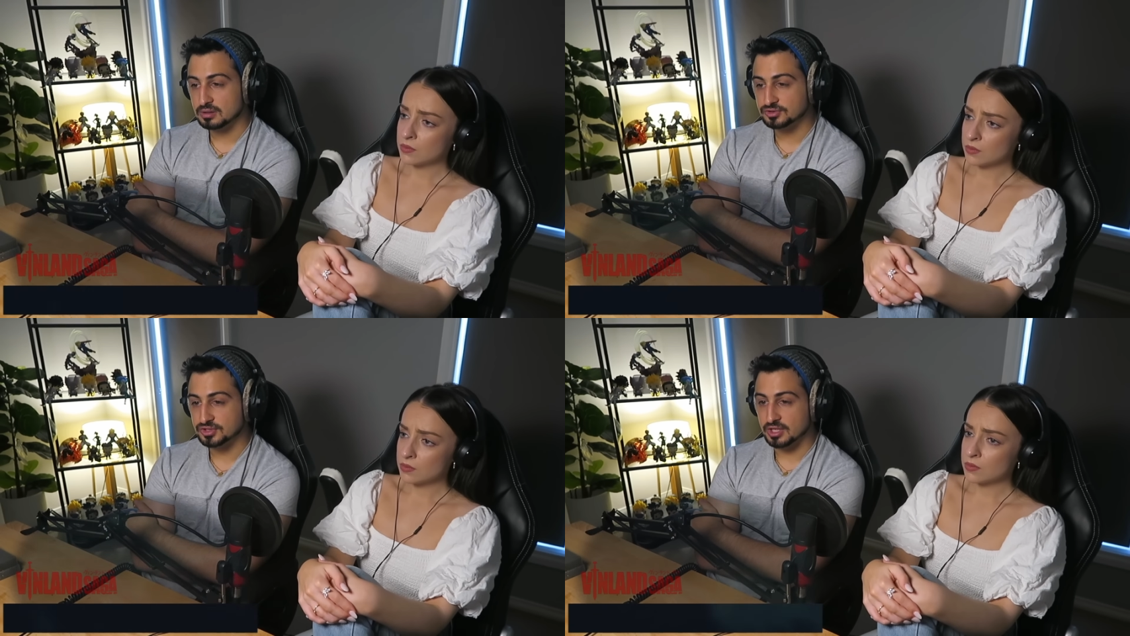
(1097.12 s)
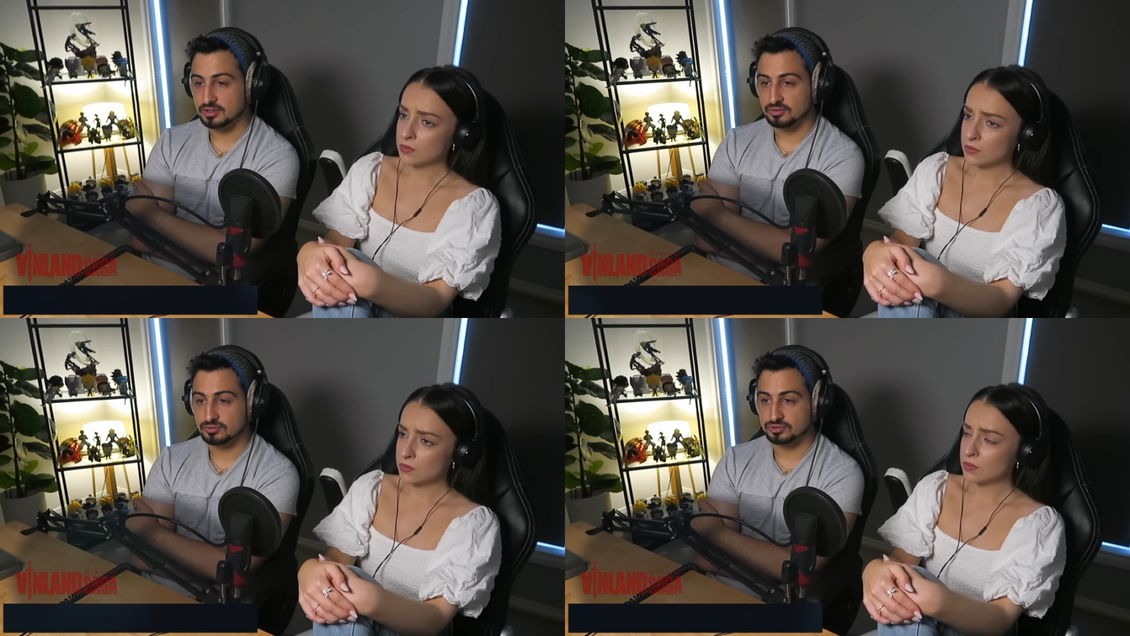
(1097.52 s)

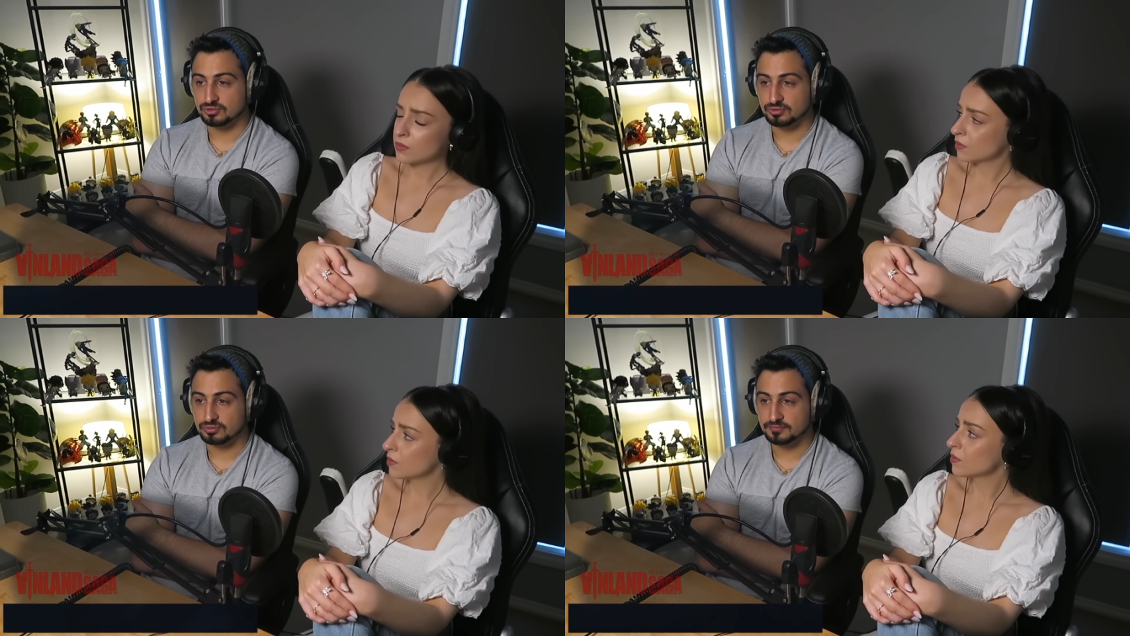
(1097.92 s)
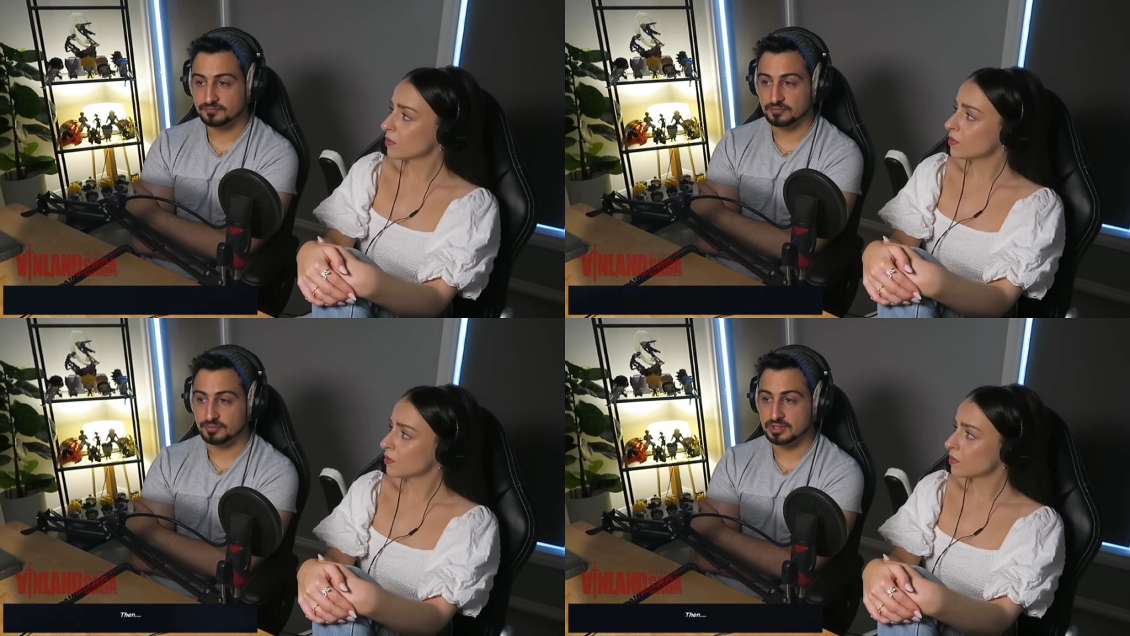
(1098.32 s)
Speaker 1: Sounded all too
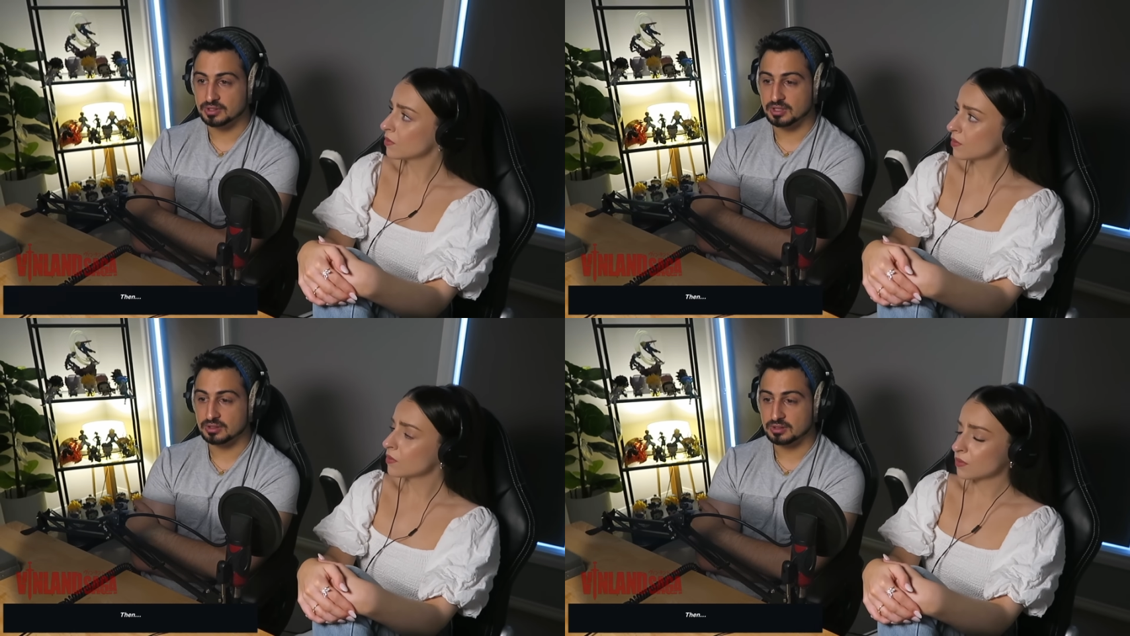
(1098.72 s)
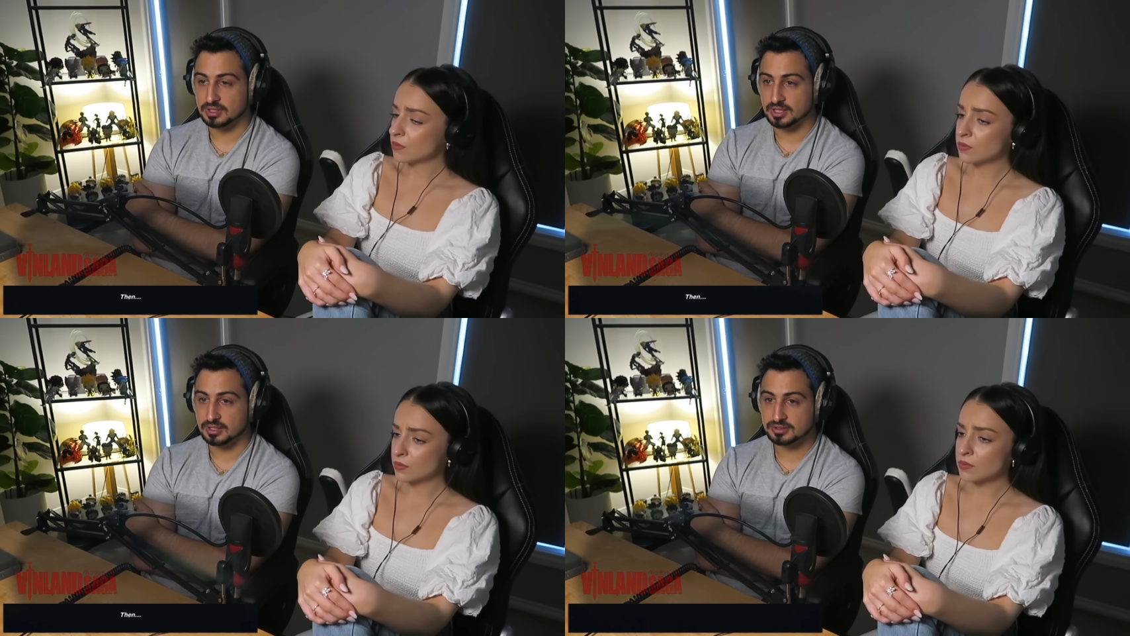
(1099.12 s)
familiar, I
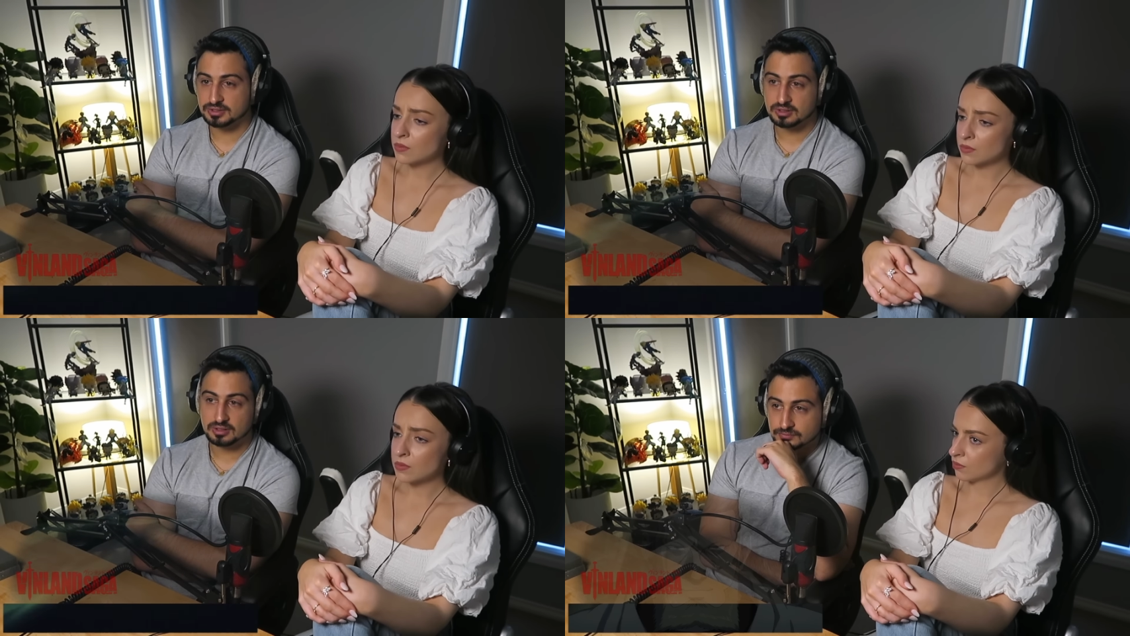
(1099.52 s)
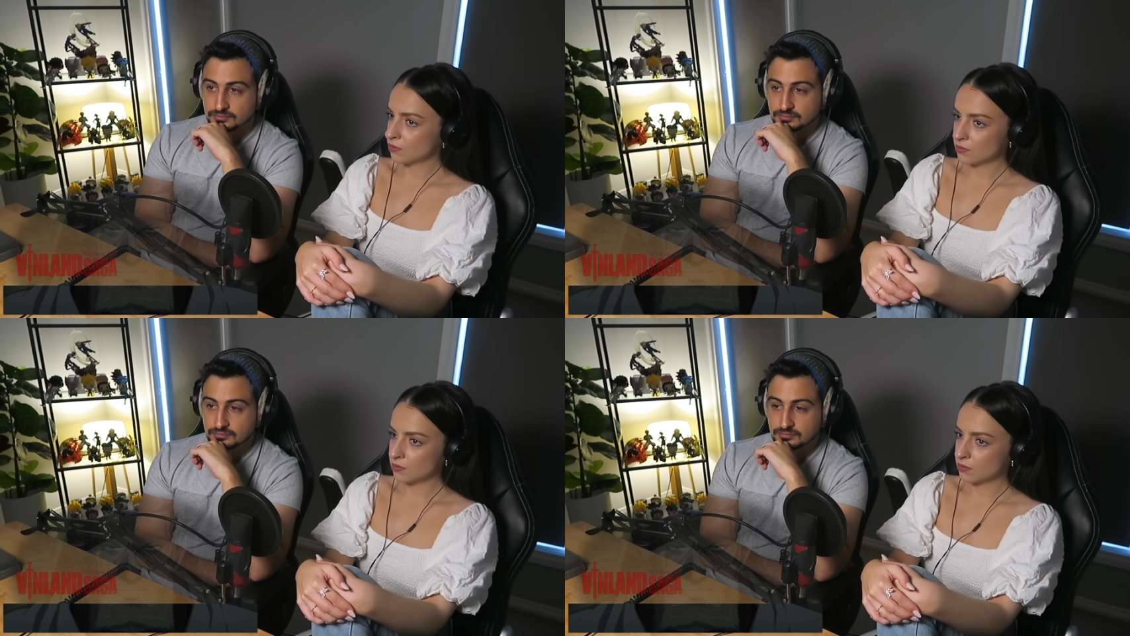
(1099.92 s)
guess.
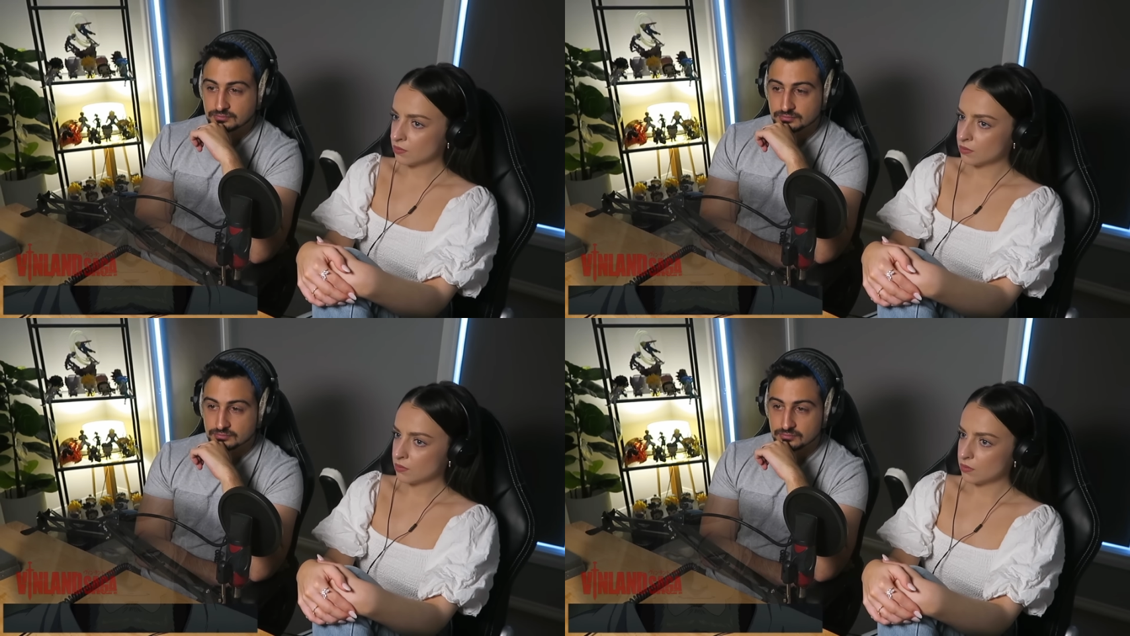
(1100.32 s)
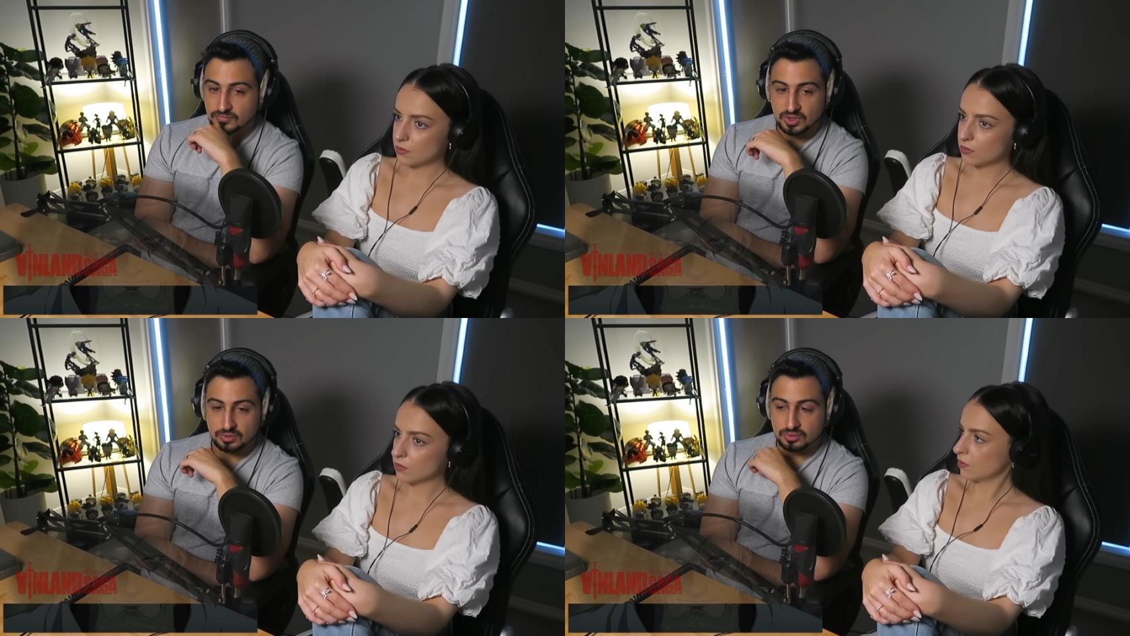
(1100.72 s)

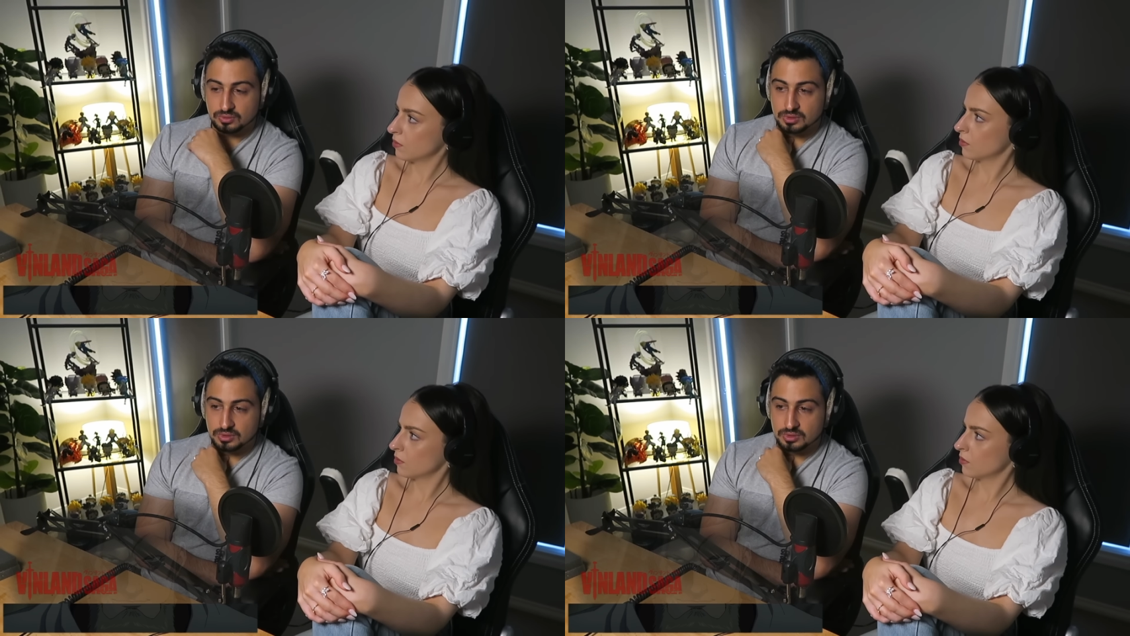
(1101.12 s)
Oh.